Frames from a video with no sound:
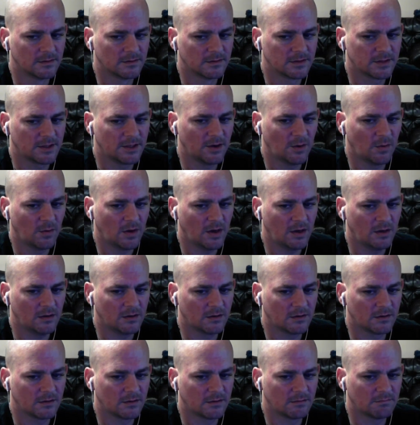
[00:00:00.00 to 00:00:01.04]
You know what?
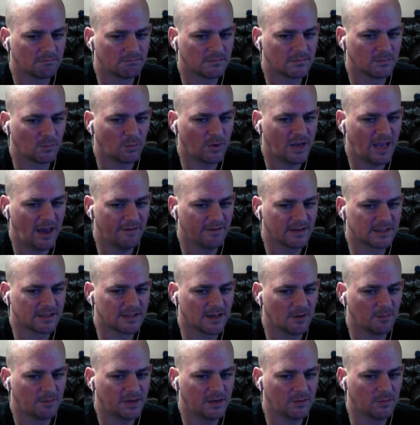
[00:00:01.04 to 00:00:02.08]
We have his
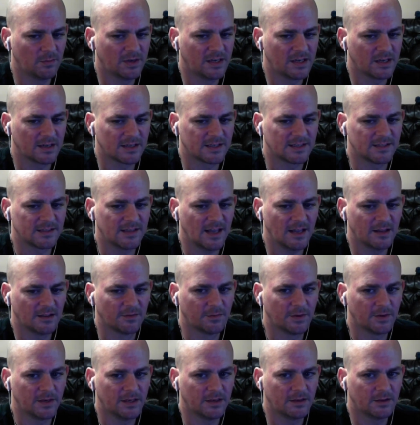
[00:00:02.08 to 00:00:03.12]
LB, we can extend if
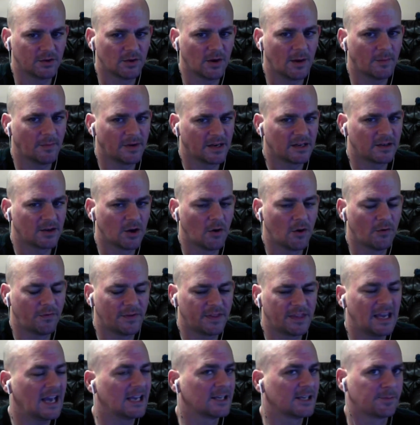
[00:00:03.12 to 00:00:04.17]
we need to. I'm going to go for
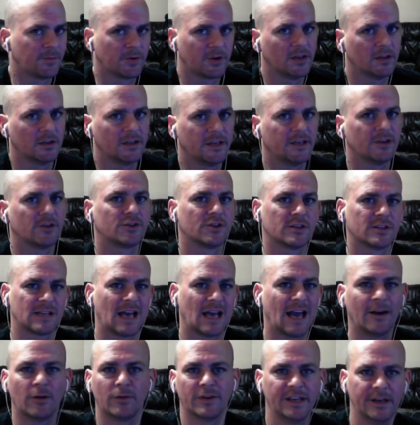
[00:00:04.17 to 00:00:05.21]
the Esper kill here, just,
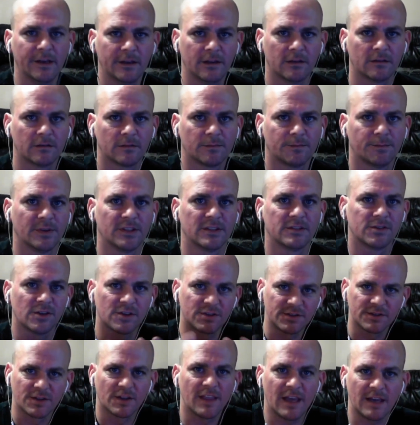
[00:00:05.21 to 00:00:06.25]
I don't need it, but
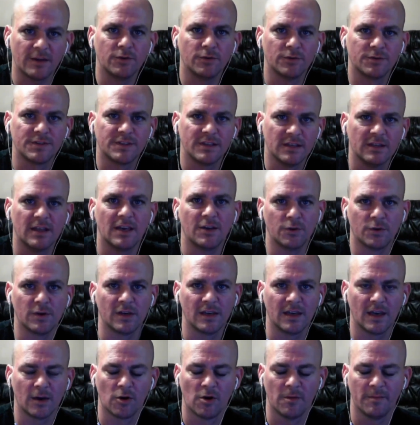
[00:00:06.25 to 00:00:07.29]
just so that you see that you can
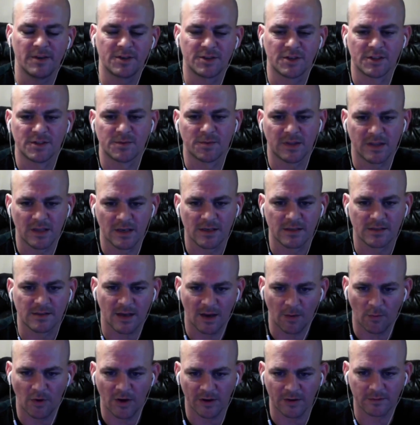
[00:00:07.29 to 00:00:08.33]
get all missions with this, I
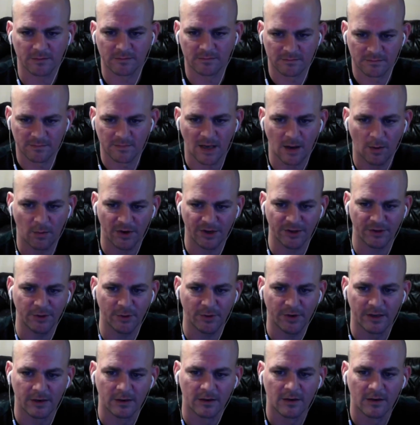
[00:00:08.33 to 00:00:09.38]
want to do it.